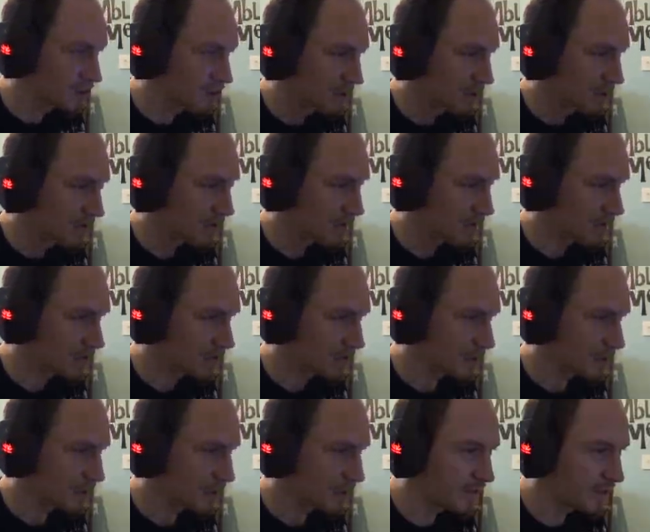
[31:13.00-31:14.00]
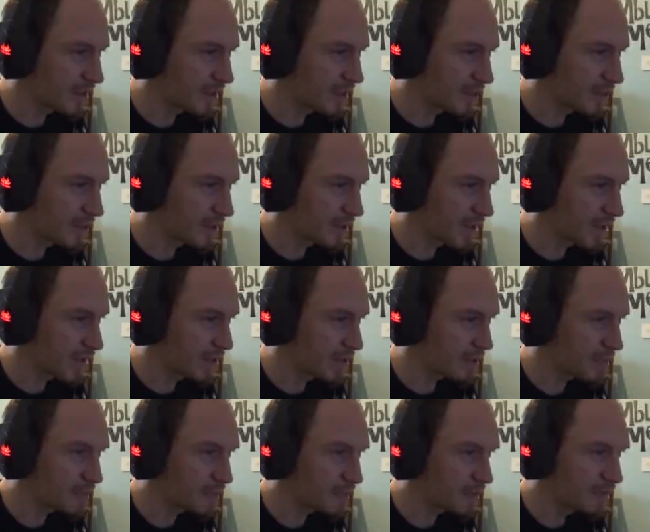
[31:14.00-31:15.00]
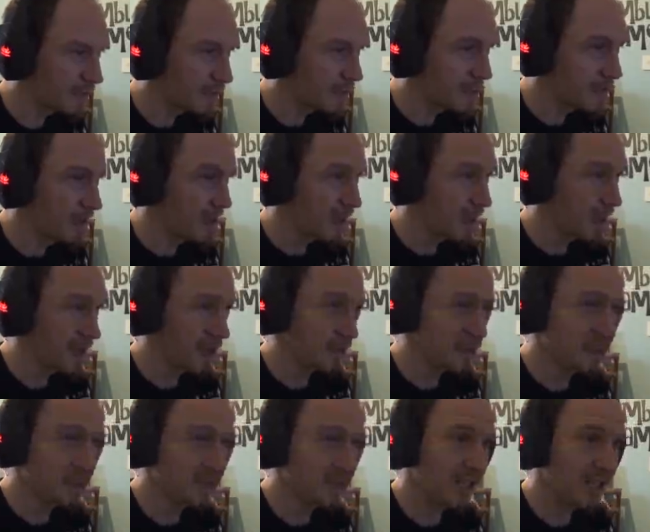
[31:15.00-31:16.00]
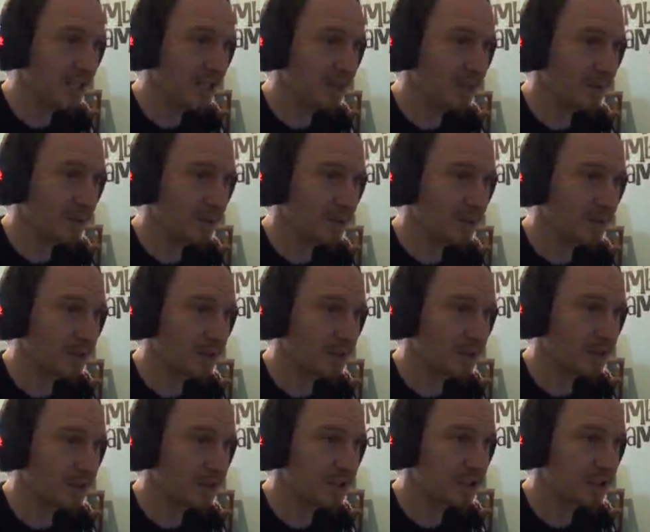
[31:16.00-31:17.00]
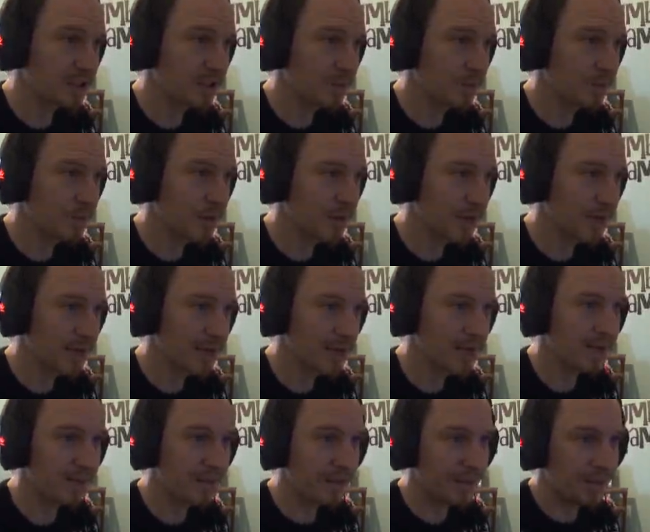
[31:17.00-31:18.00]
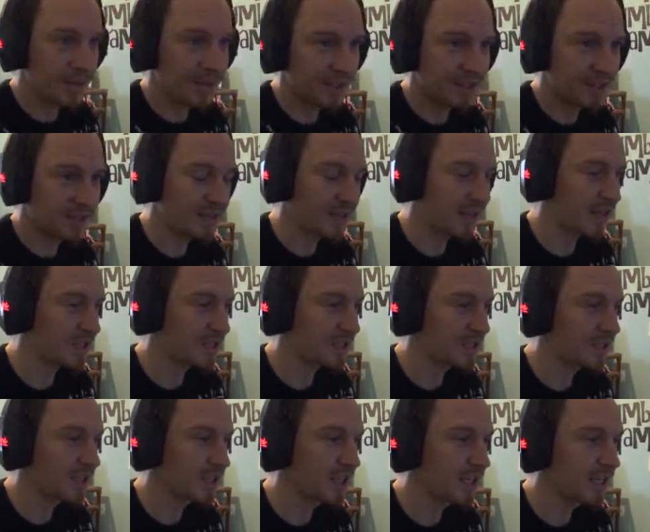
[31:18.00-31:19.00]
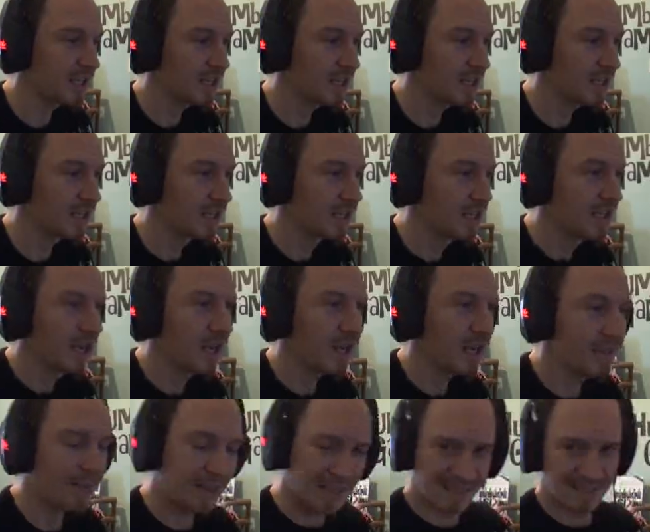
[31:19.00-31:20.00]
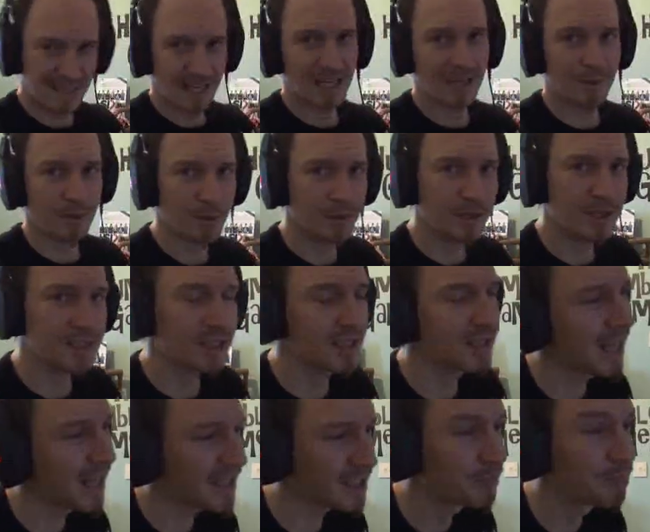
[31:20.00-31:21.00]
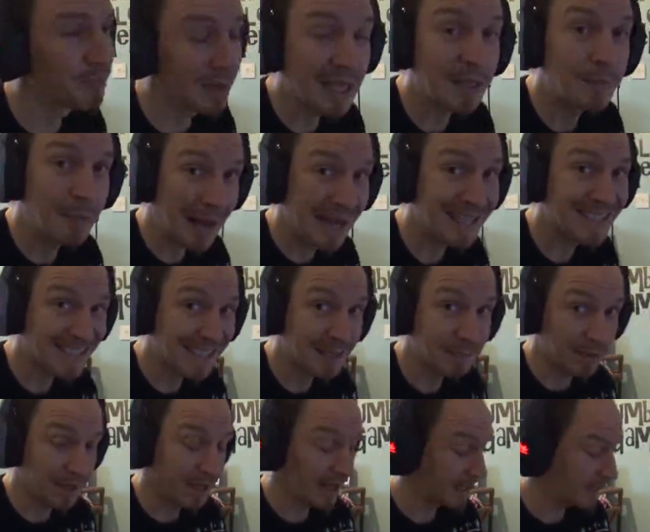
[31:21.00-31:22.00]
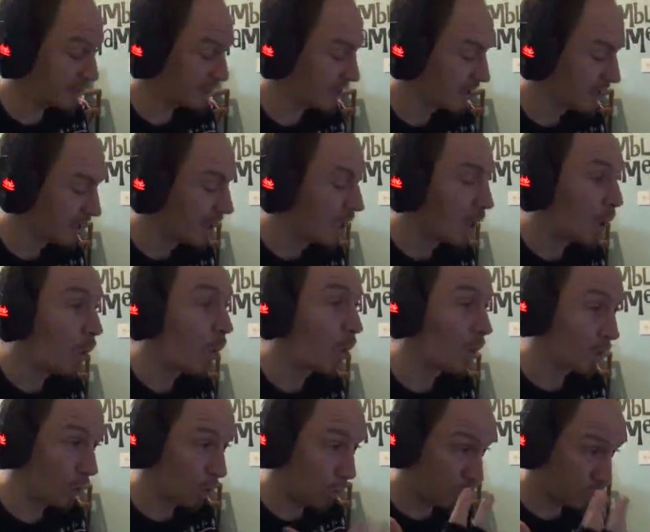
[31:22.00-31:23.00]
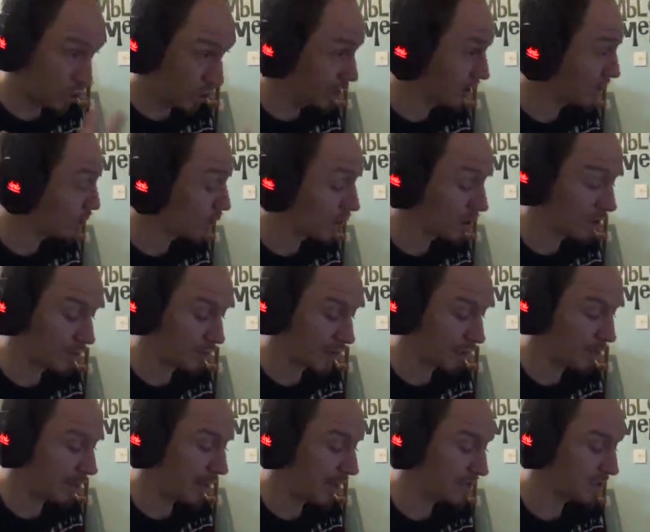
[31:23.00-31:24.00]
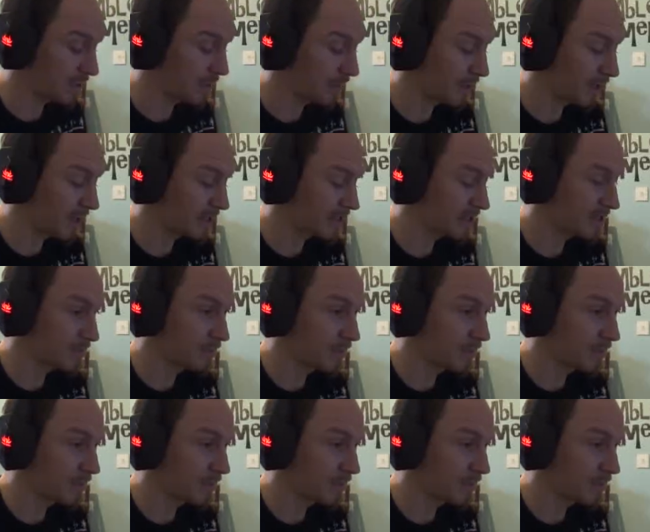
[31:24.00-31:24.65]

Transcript: I think it's still 15 mph, but yeah, so Tan-Y-Bwlch is somewhere in this section here. And I think Tan-Y-Bwlch is the last big passing place, or certainly one of the big passing places